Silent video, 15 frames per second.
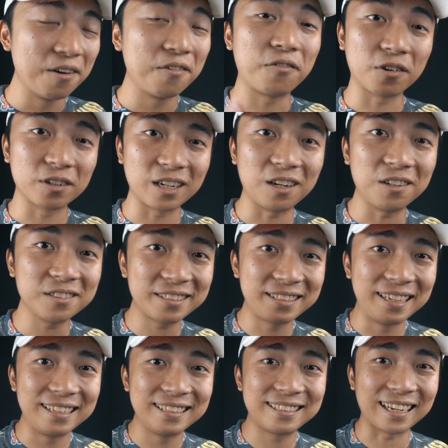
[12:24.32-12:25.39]
For now,
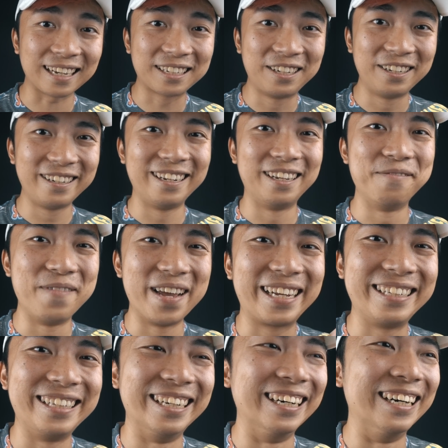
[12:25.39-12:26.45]
since I couldn't
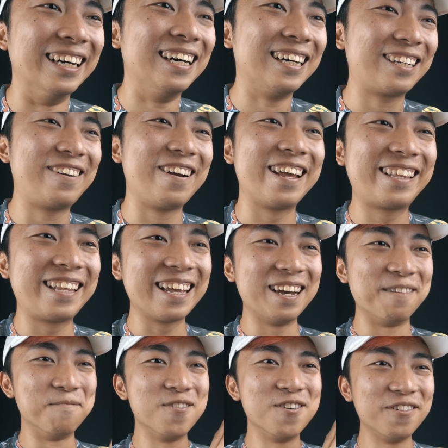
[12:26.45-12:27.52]
make the creating
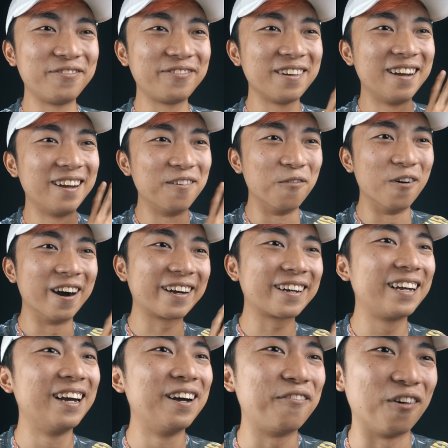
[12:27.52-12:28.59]
a move
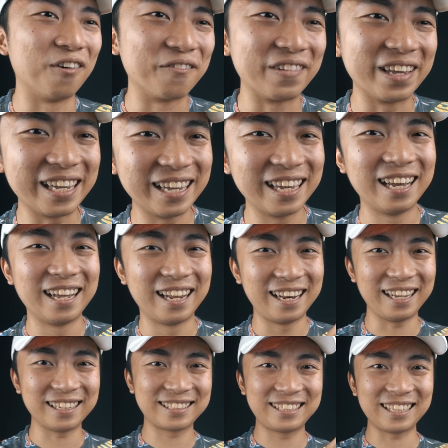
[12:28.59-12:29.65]
work for me,
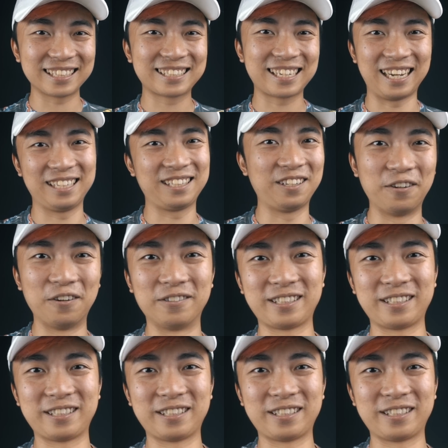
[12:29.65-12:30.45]
let's just cut to